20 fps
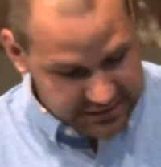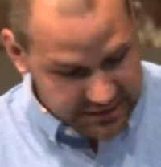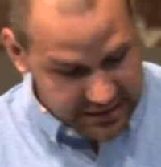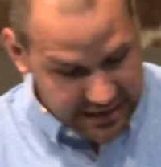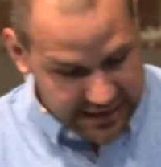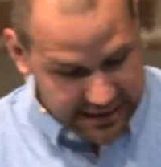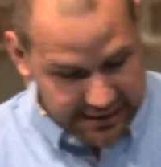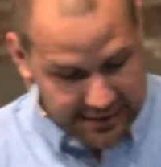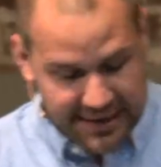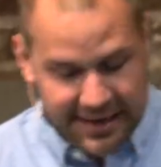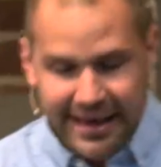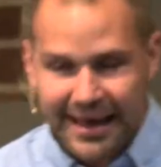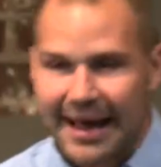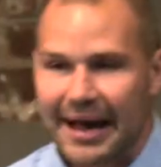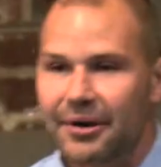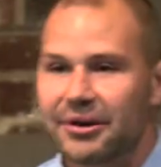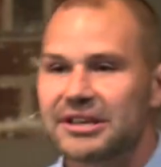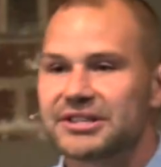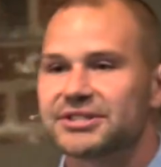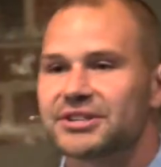Look at
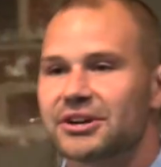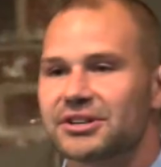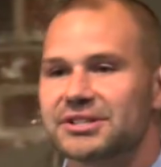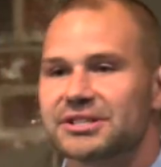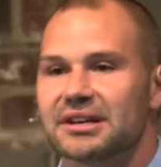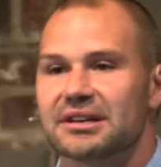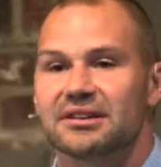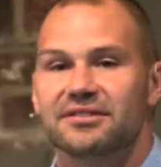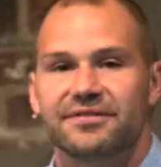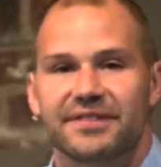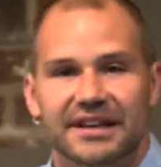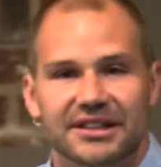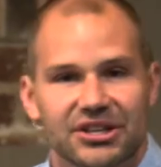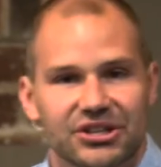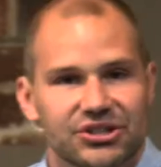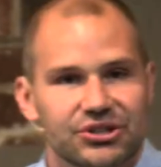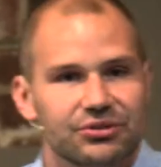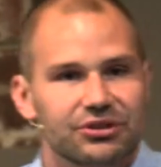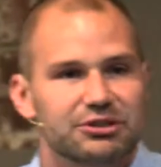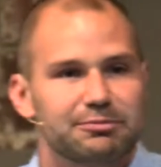how he starts to convict the
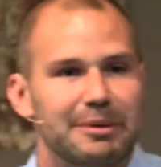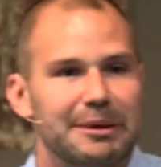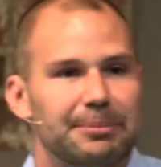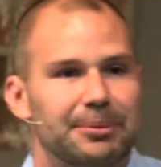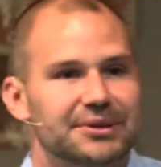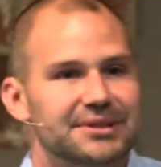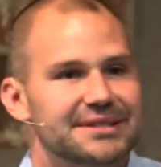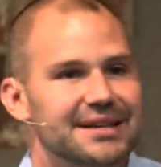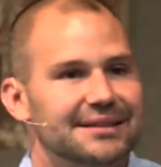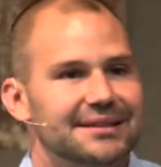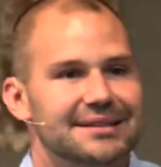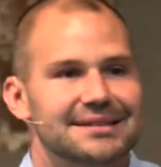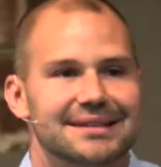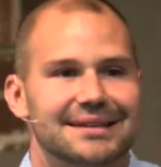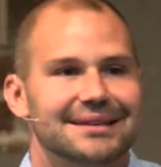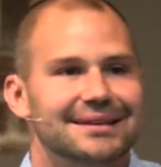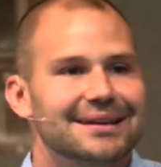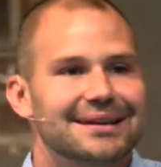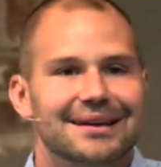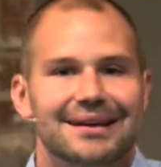Jewish people and say,
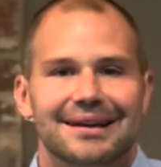listen,